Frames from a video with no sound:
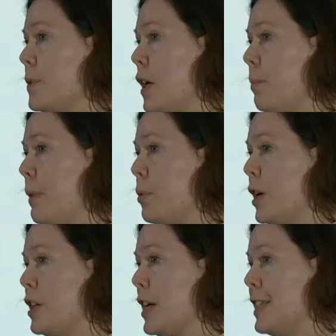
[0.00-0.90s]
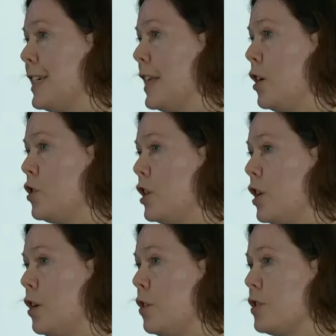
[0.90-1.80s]
so people can continue to
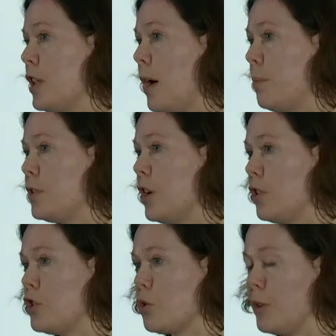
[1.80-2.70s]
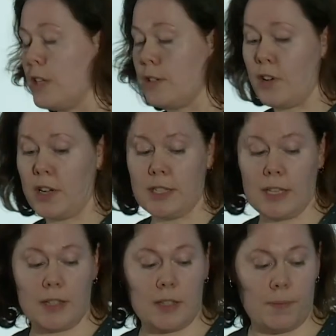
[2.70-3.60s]
use touch-screen
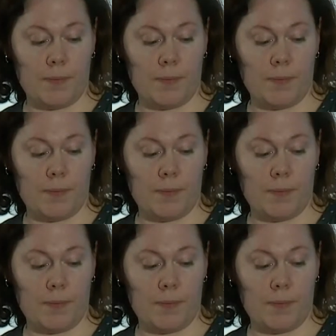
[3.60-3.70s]
devices.